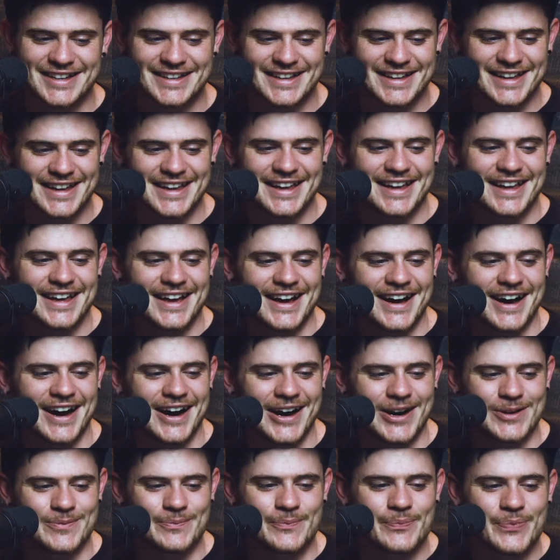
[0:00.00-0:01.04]
you.
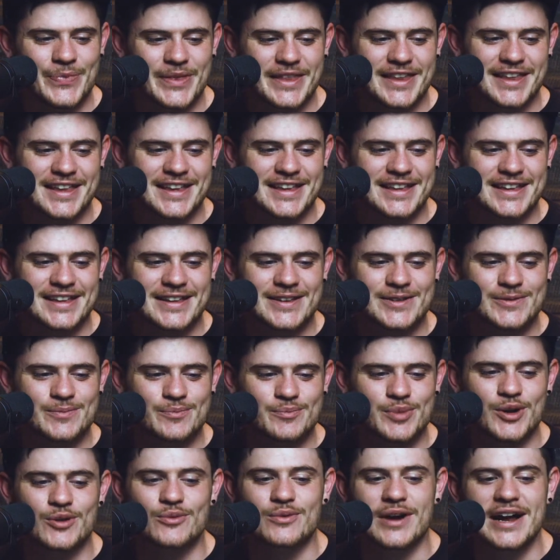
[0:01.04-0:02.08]

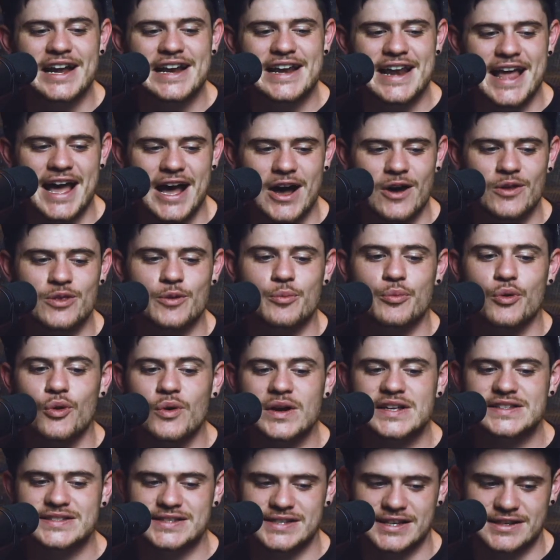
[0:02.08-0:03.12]
But right now, the
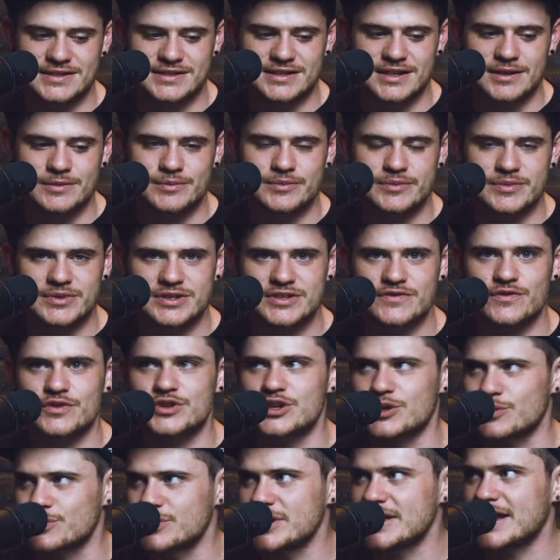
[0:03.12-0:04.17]
point system,
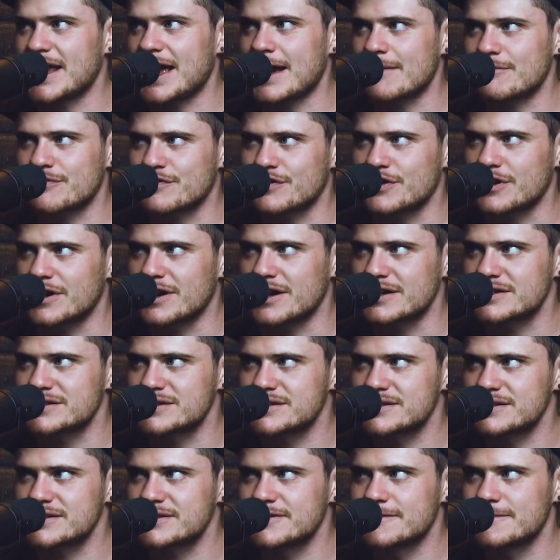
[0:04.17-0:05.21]
to recap for
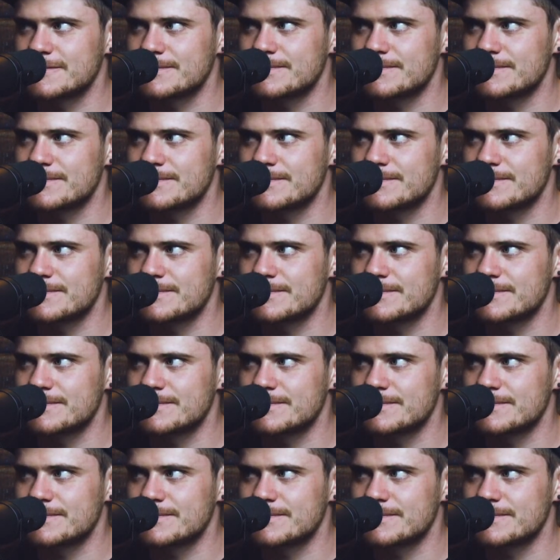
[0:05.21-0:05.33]
us,